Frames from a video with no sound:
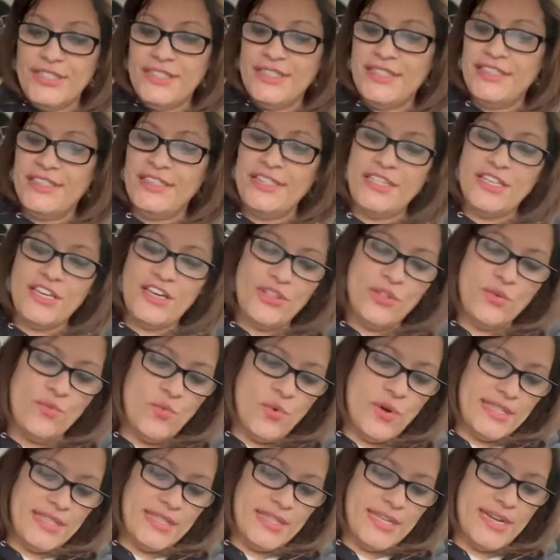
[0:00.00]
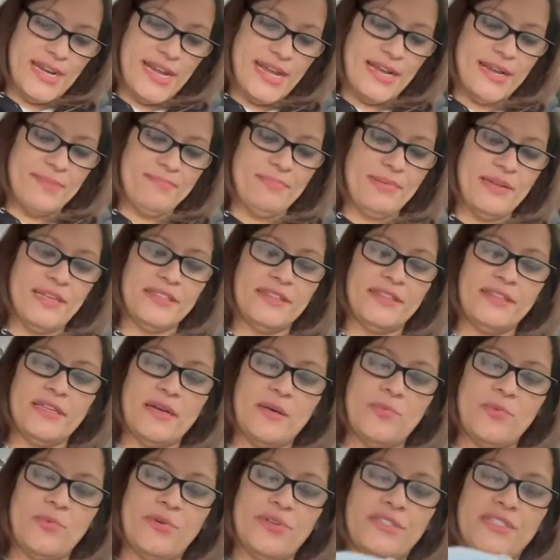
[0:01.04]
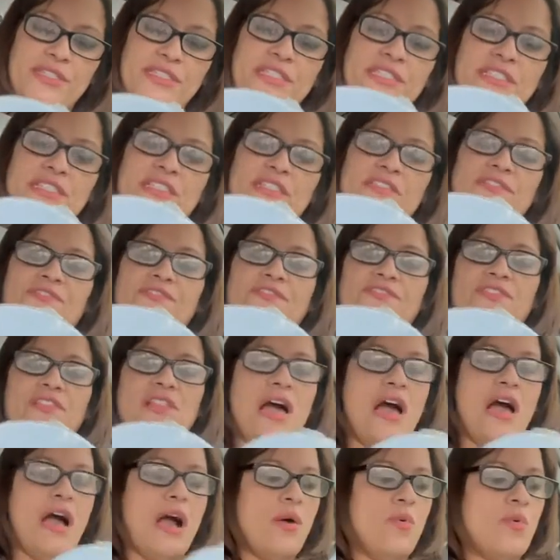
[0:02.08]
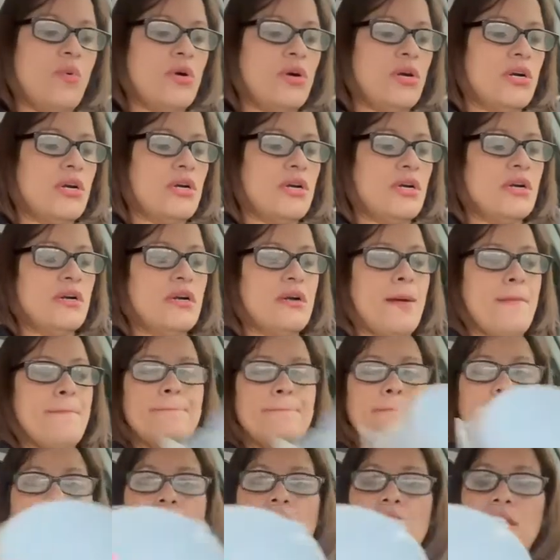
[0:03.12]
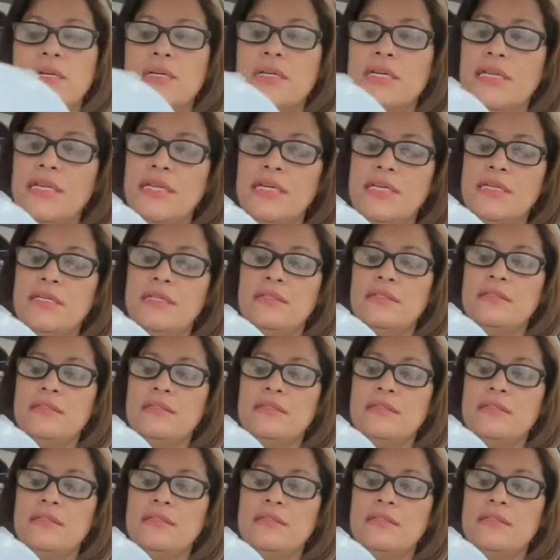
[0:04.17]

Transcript: The other one that I picked up was this flower market